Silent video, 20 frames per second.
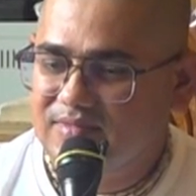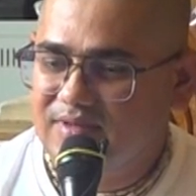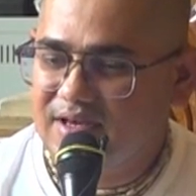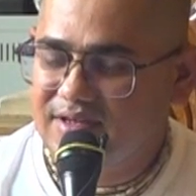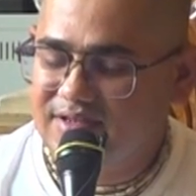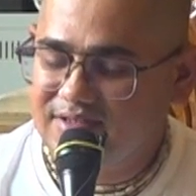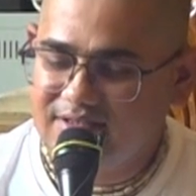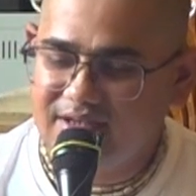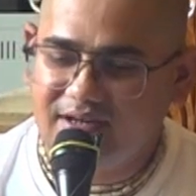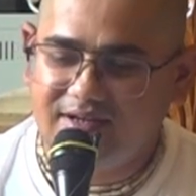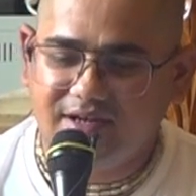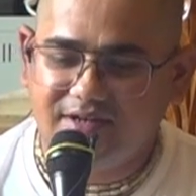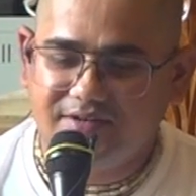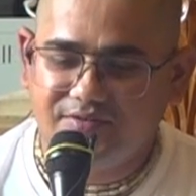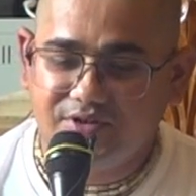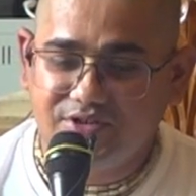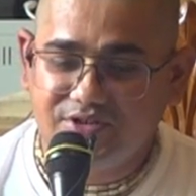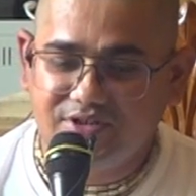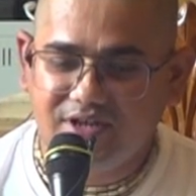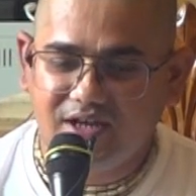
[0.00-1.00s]
And he said that
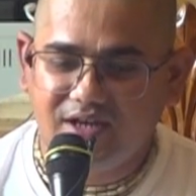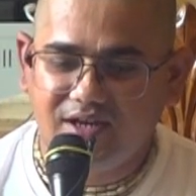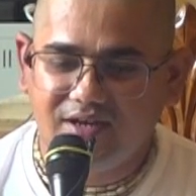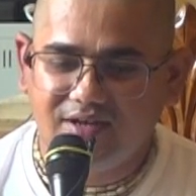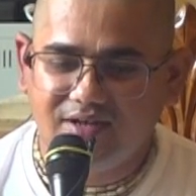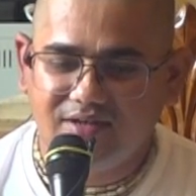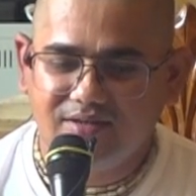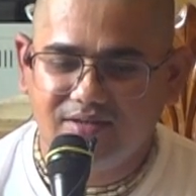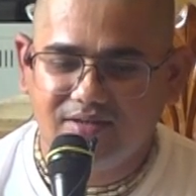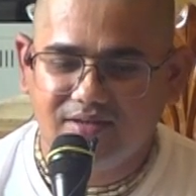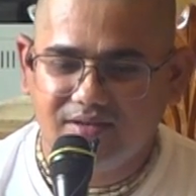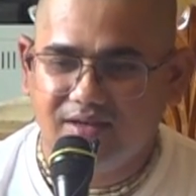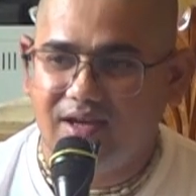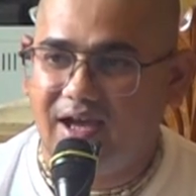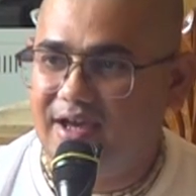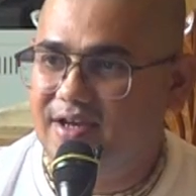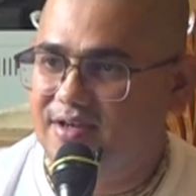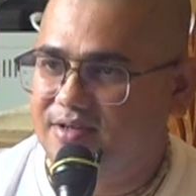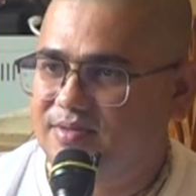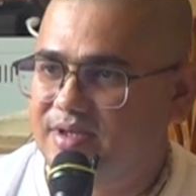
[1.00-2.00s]
Krishna,
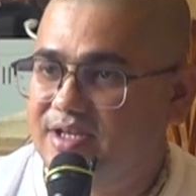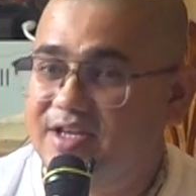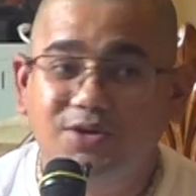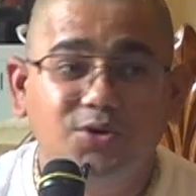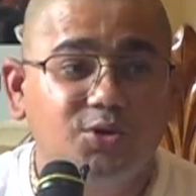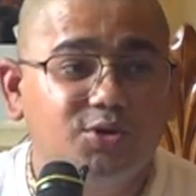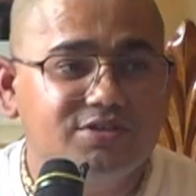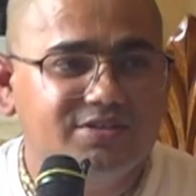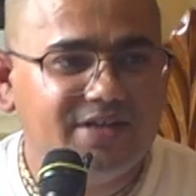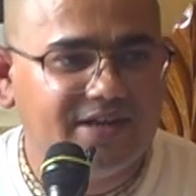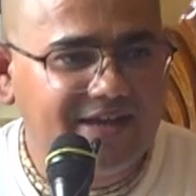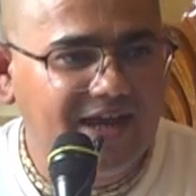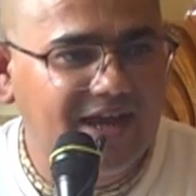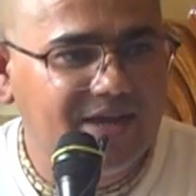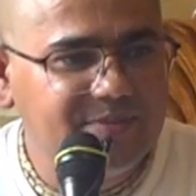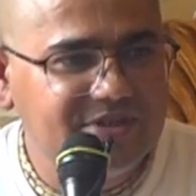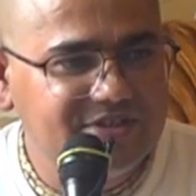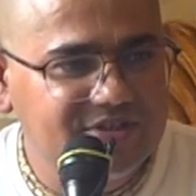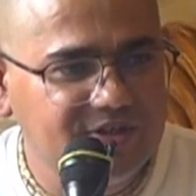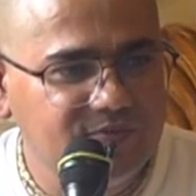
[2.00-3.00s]
he knows that I
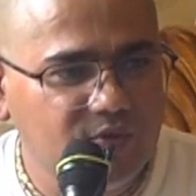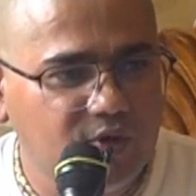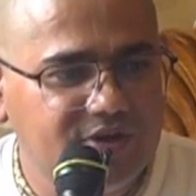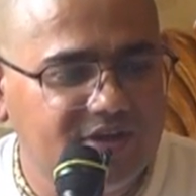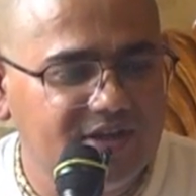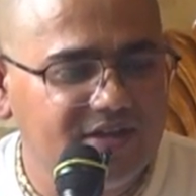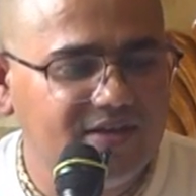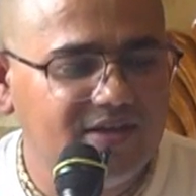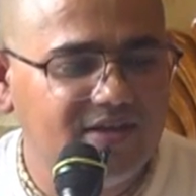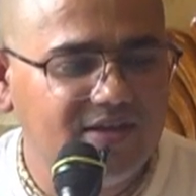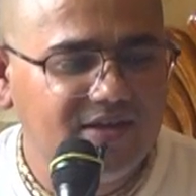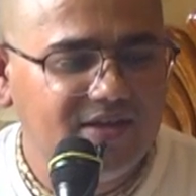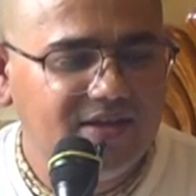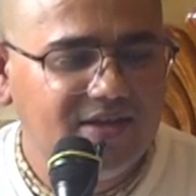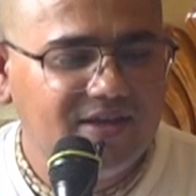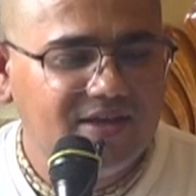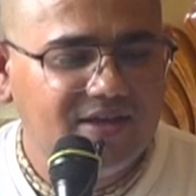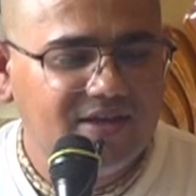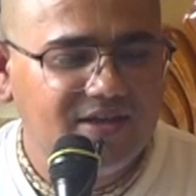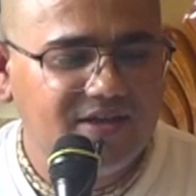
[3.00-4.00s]
am his devotee.
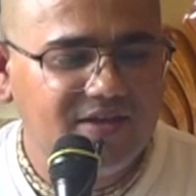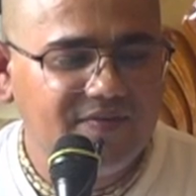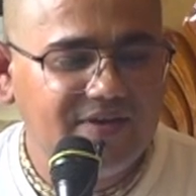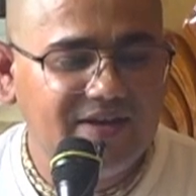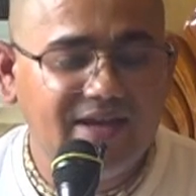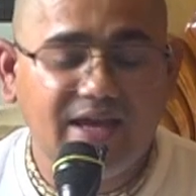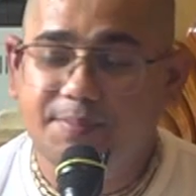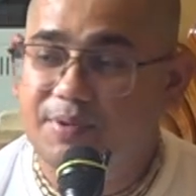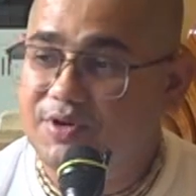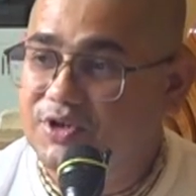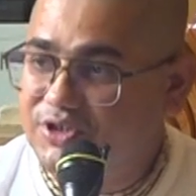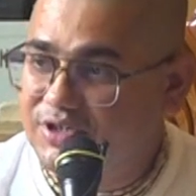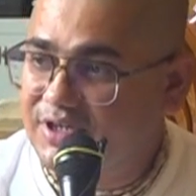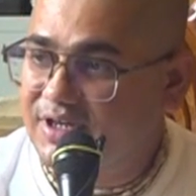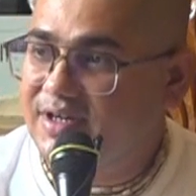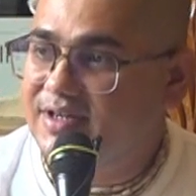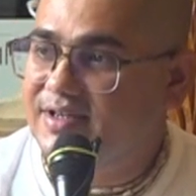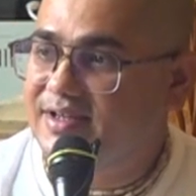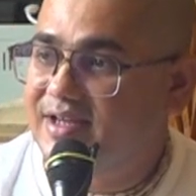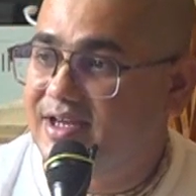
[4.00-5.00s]
He will
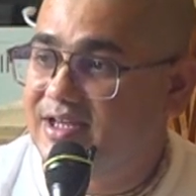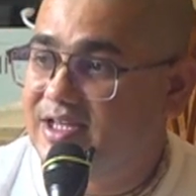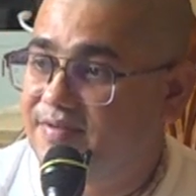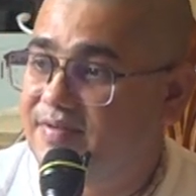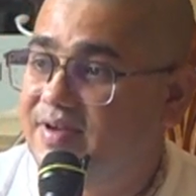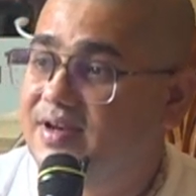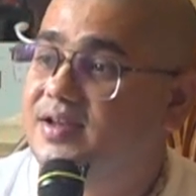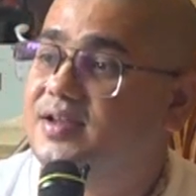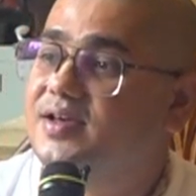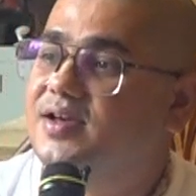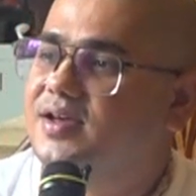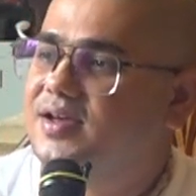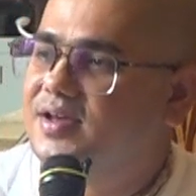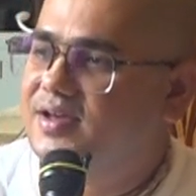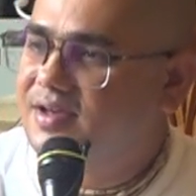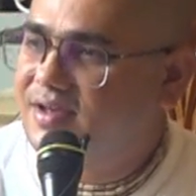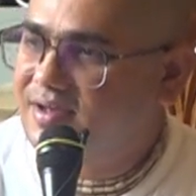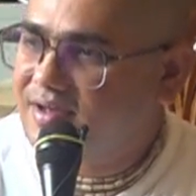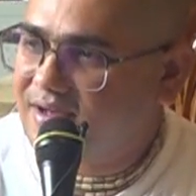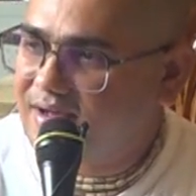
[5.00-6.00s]
appreciate and he will
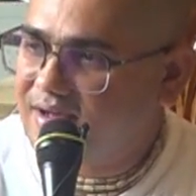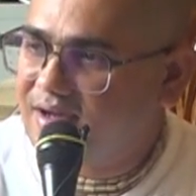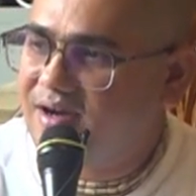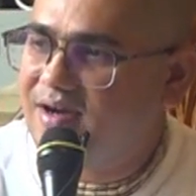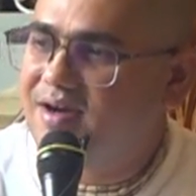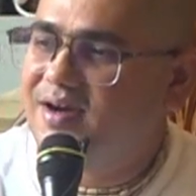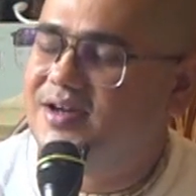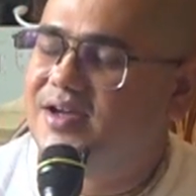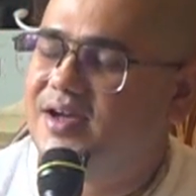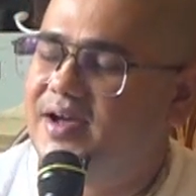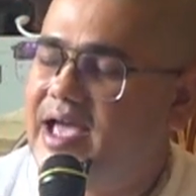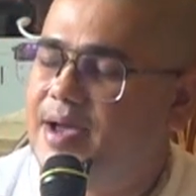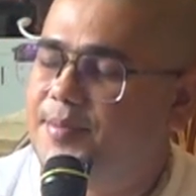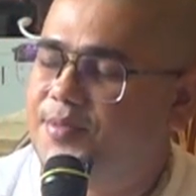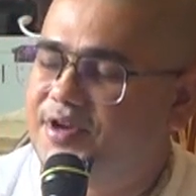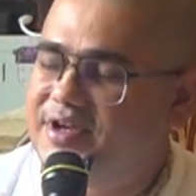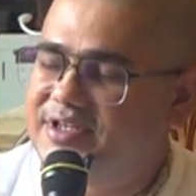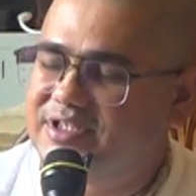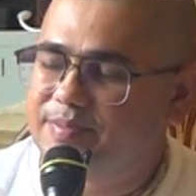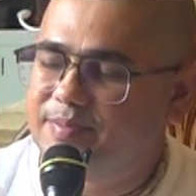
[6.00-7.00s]

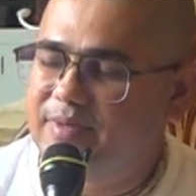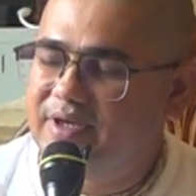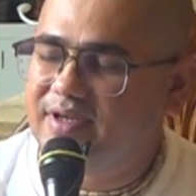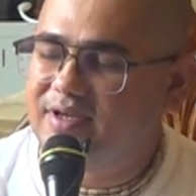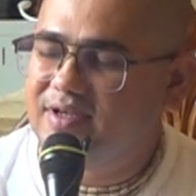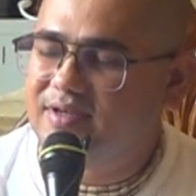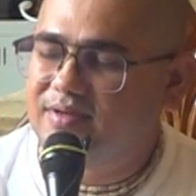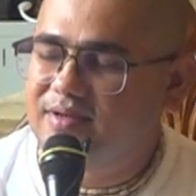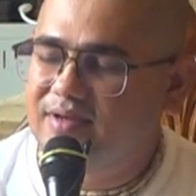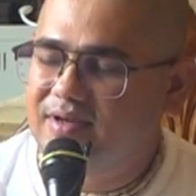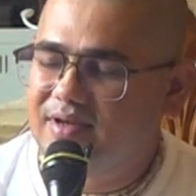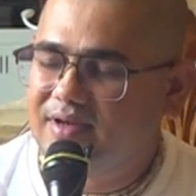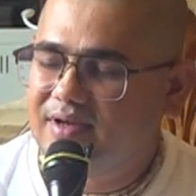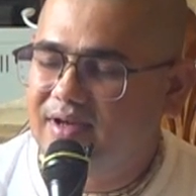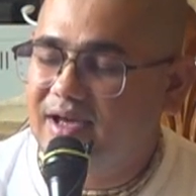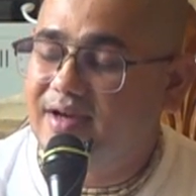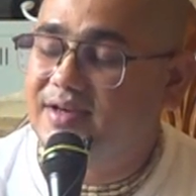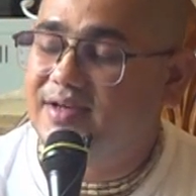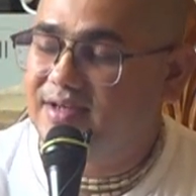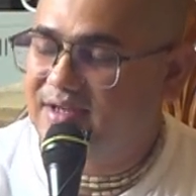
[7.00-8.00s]
embrace me
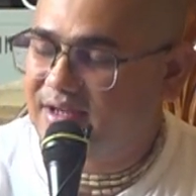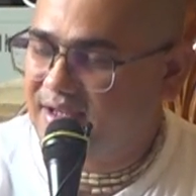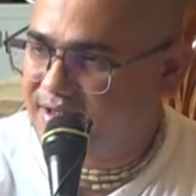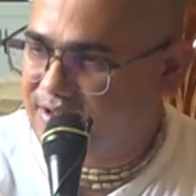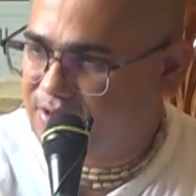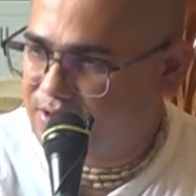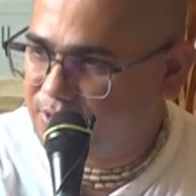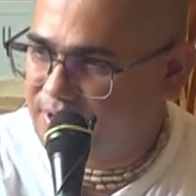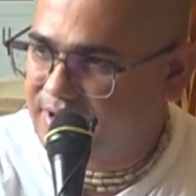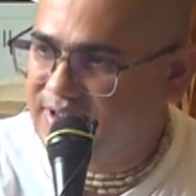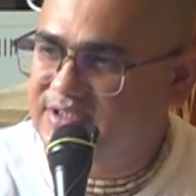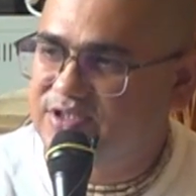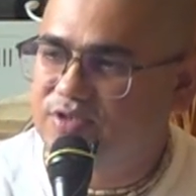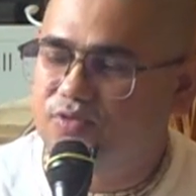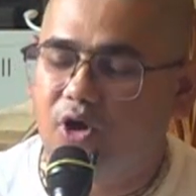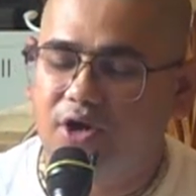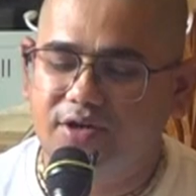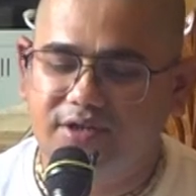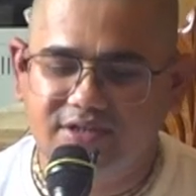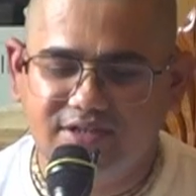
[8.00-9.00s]
and take to his
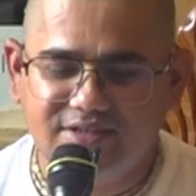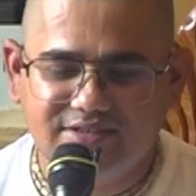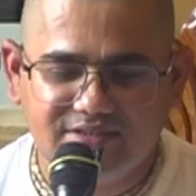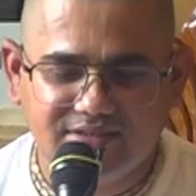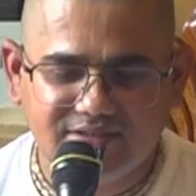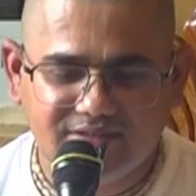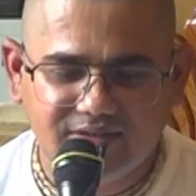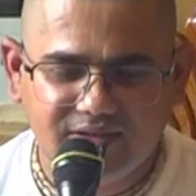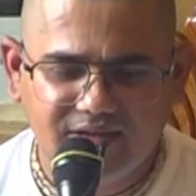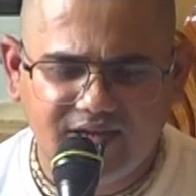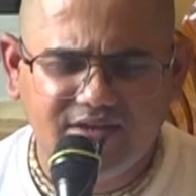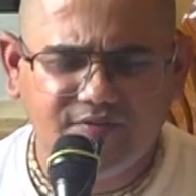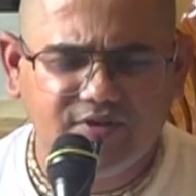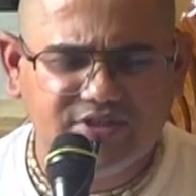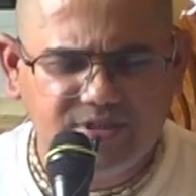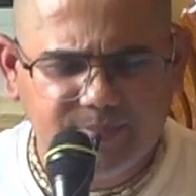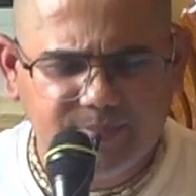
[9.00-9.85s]
quarters. And he was